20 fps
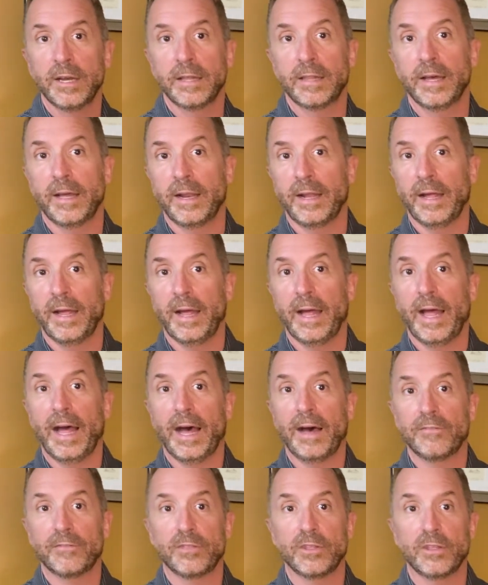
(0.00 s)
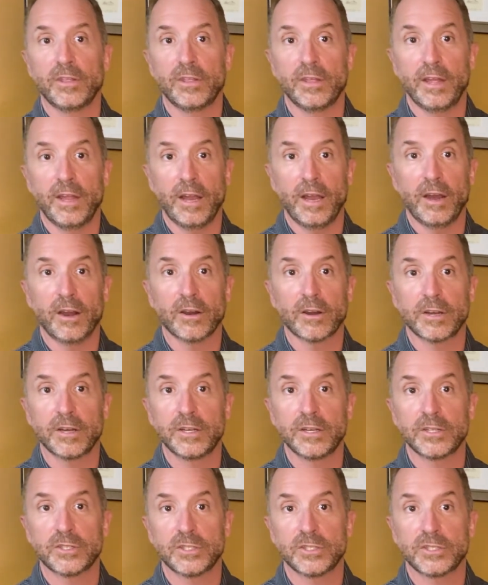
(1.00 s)
that half the air
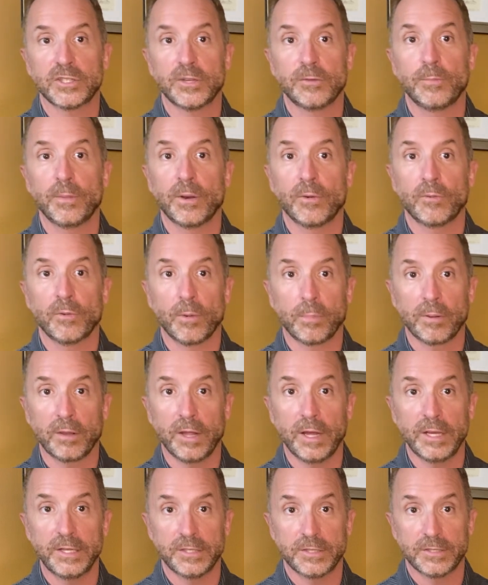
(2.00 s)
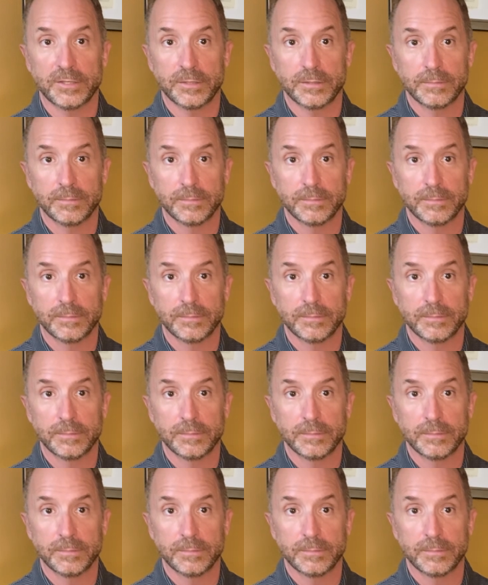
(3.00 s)
conditioners had been replaced.